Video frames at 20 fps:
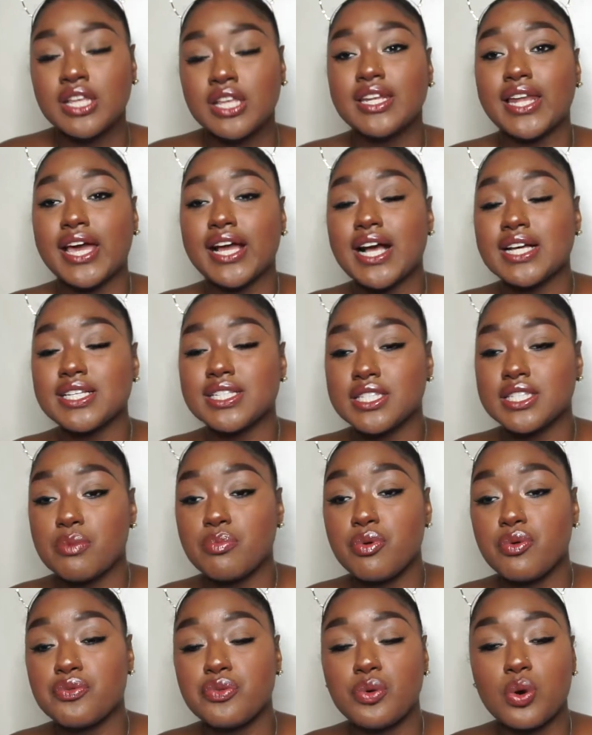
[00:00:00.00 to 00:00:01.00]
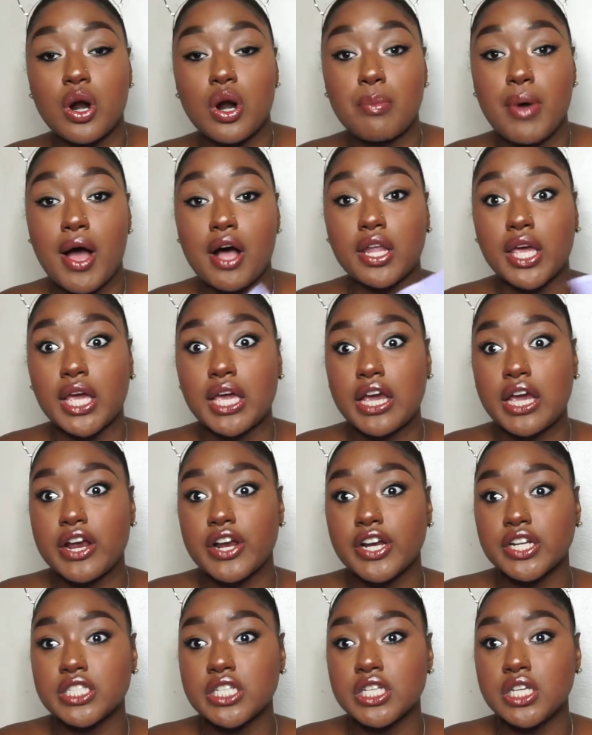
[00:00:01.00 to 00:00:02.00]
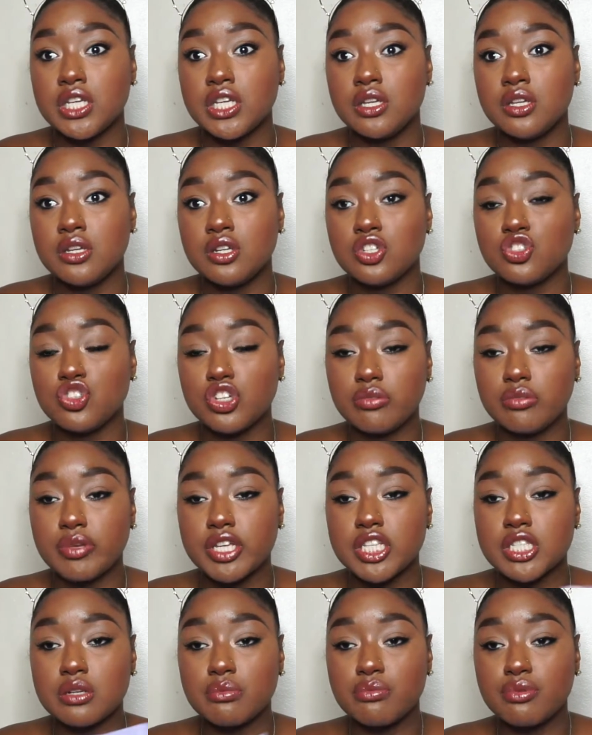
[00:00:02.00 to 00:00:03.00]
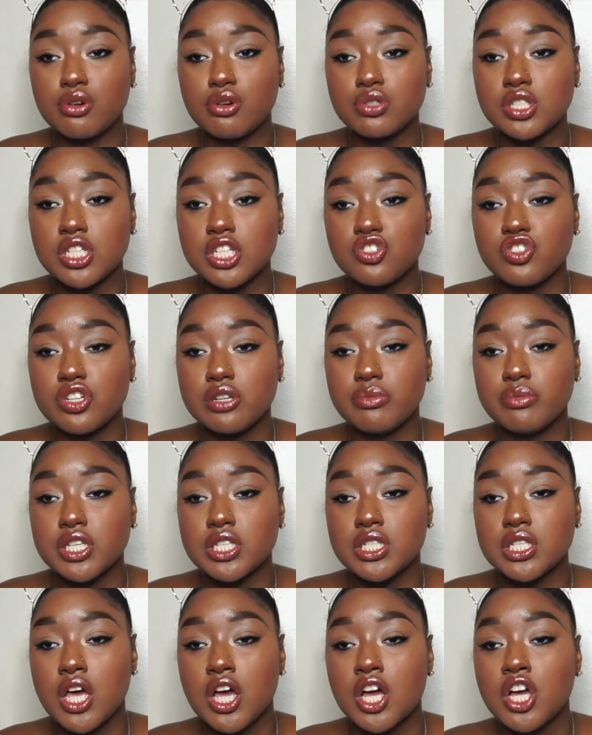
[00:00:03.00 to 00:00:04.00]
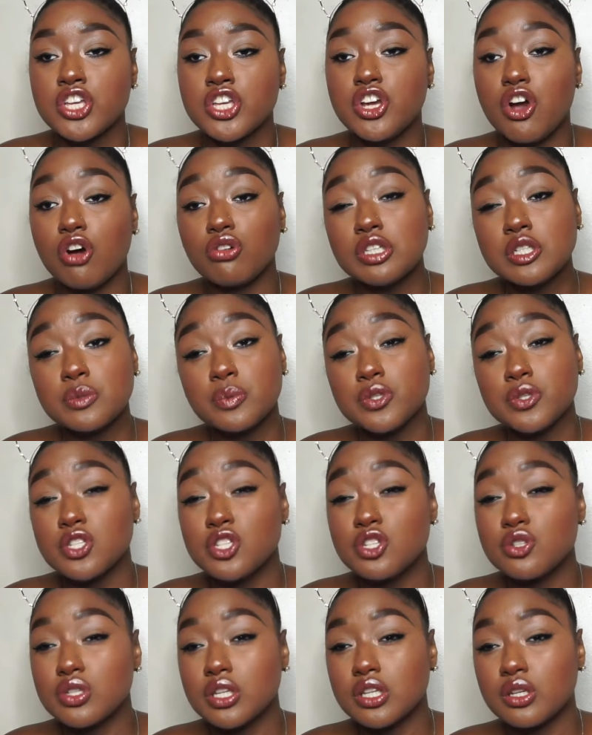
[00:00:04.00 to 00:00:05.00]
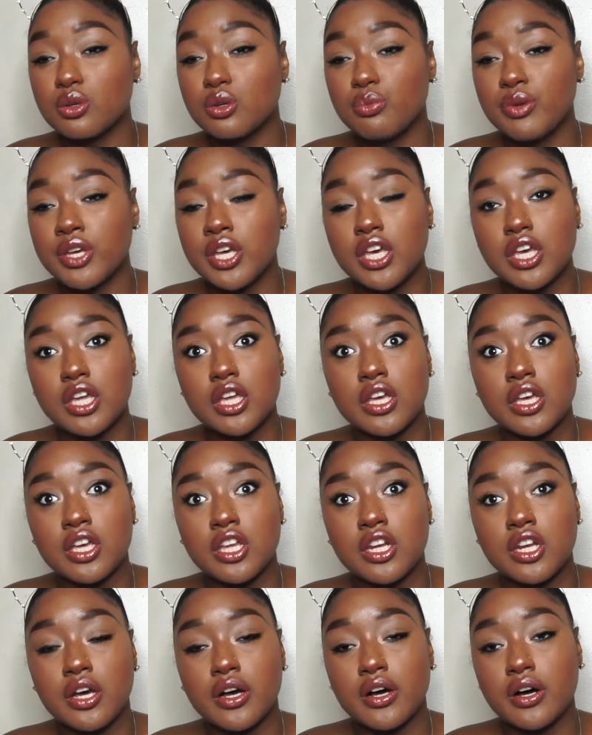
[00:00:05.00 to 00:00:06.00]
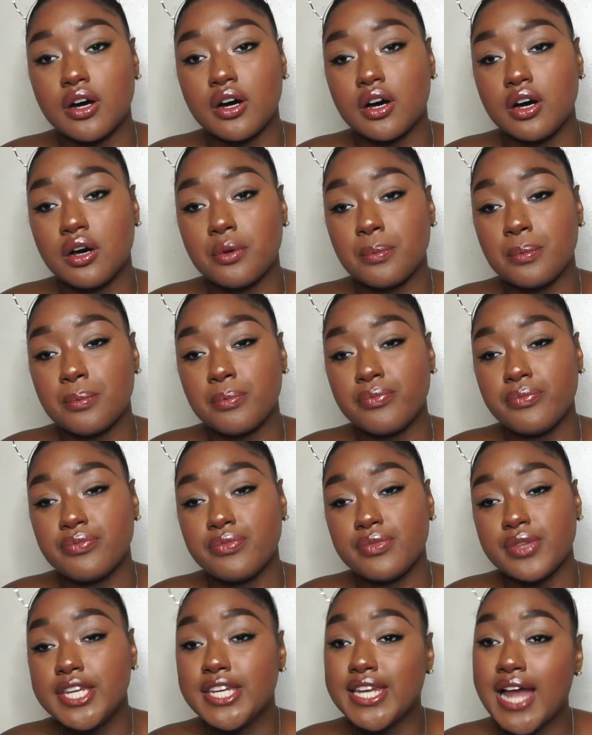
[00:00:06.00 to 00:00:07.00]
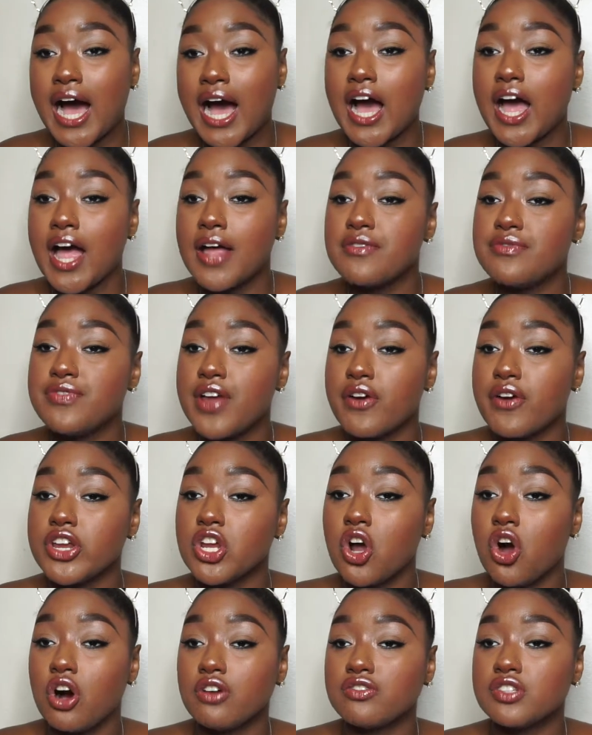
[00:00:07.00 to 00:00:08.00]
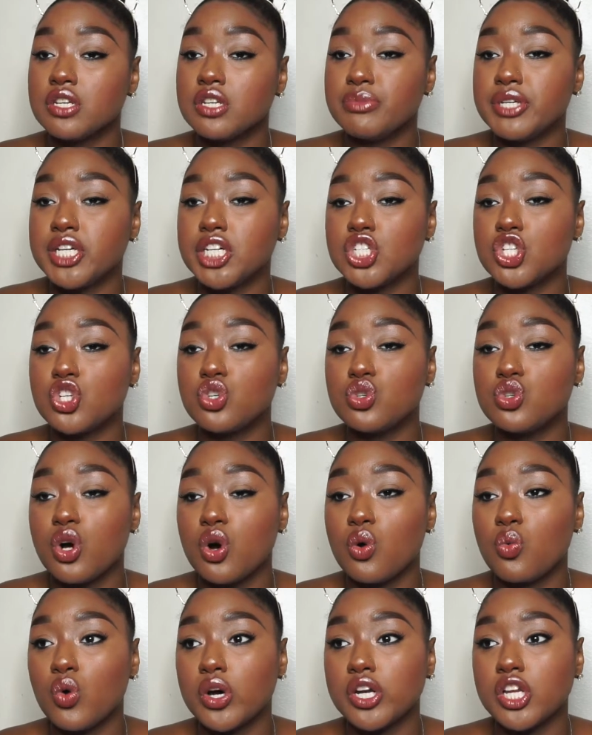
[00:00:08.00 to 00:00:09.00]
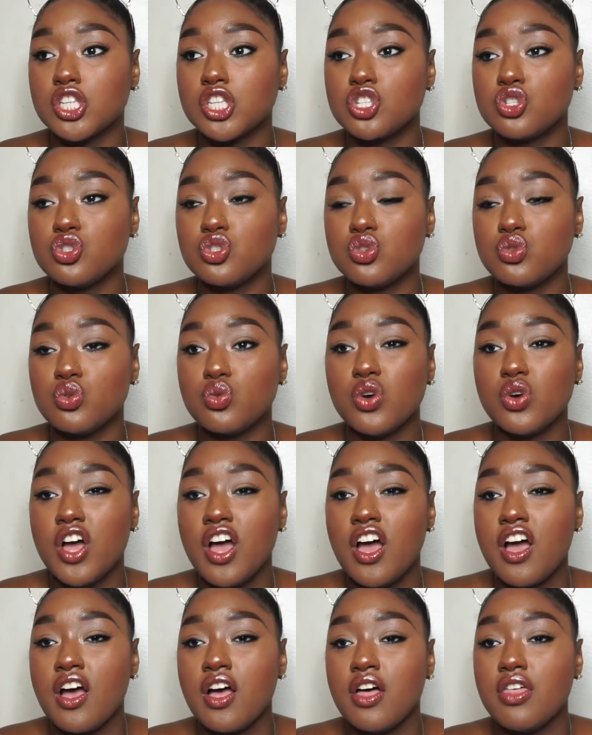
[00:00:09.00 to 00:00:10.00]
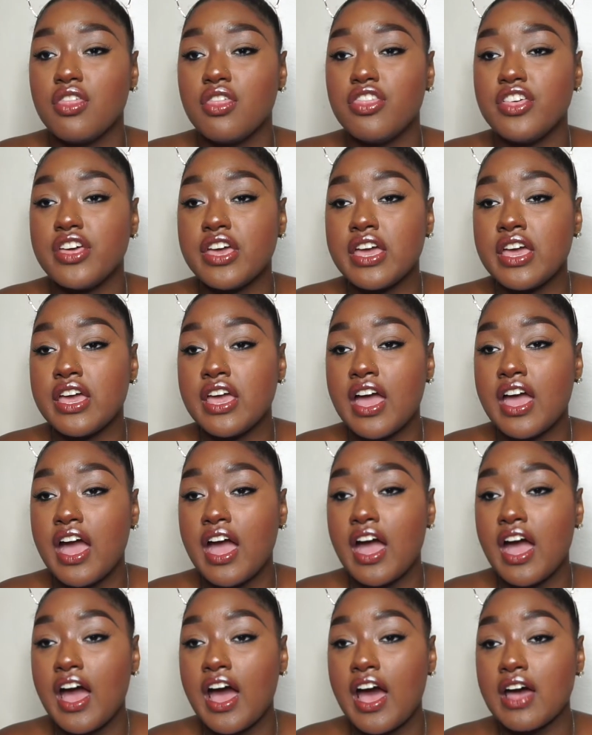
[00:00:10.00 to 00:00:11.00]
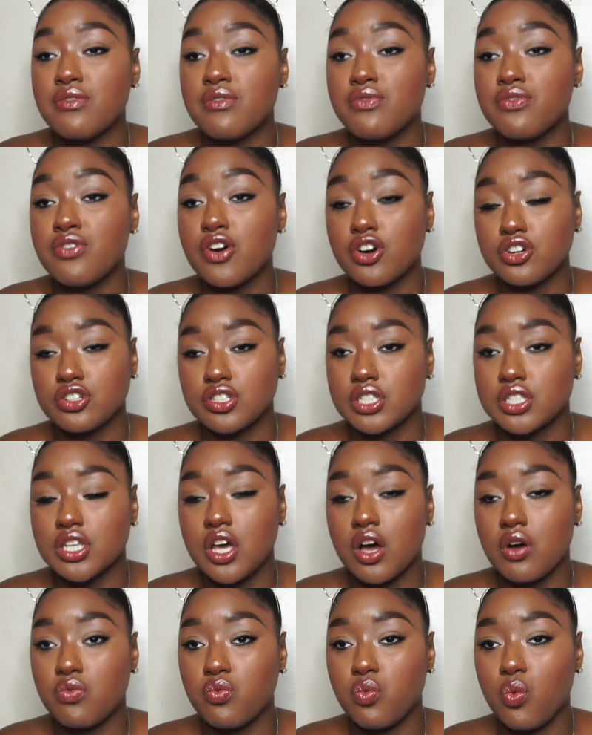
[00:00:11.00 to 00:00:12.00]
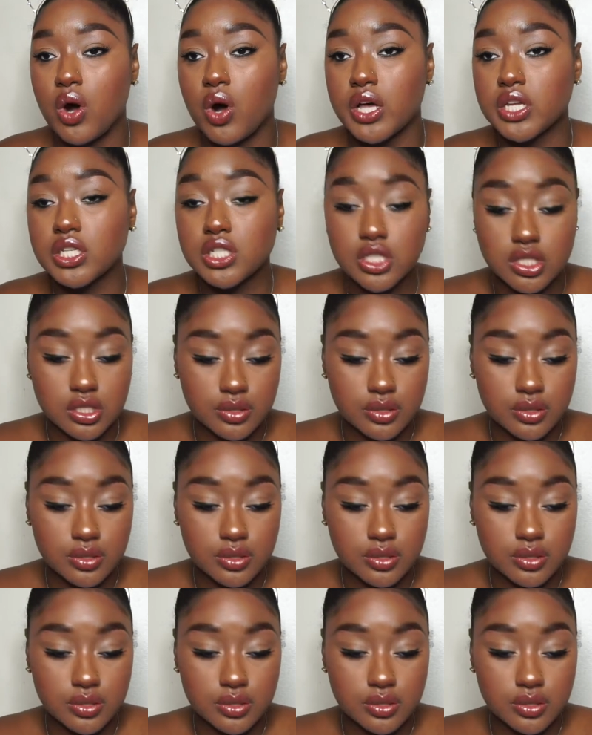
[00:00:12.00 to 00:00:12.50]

Like I said before about like keratin treatments and protein treatments, you're only supposed to use a little bit and um, not very often because you don't want it to do the adverse of what